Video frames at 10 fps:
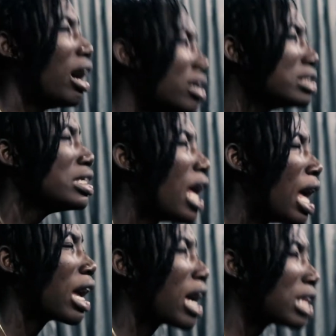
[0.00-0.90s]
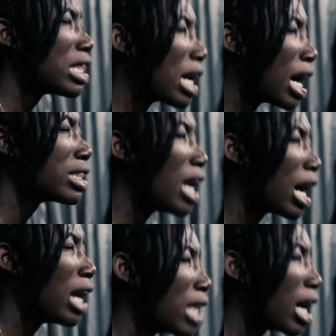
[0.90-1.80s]
on the
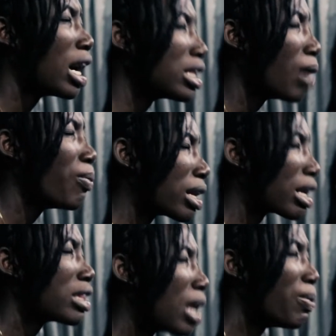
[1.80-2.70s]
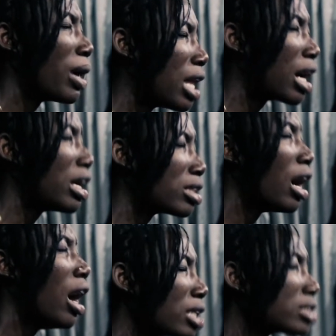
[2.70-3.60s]
lion and the lamb.